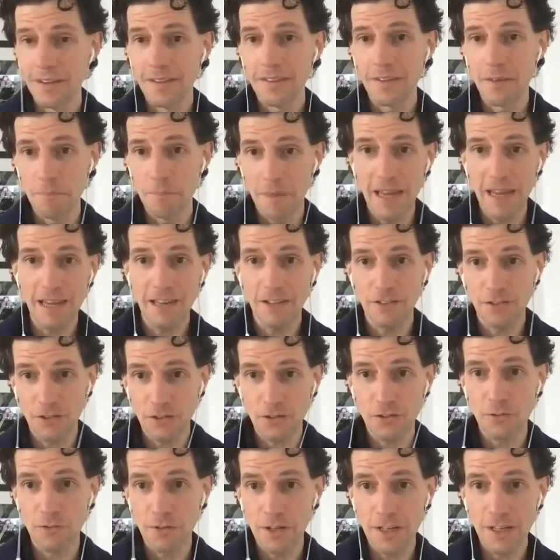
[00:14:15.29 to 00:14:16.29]
the
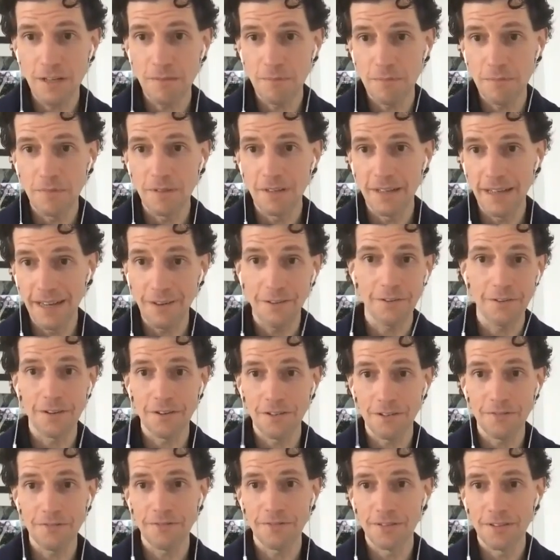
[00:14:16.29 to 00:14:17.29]
mainstream
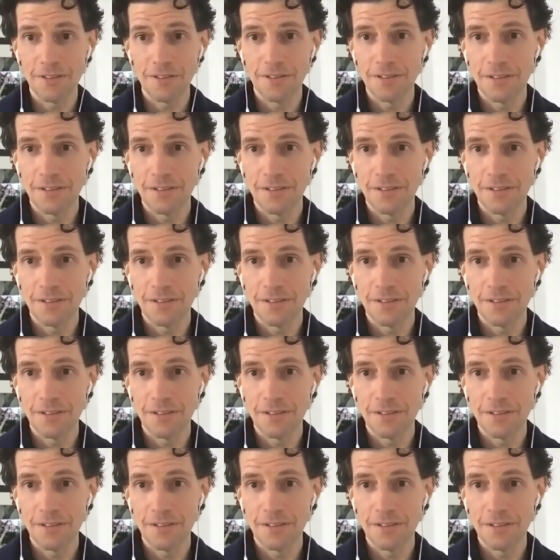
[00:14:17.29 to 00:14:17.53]
narrative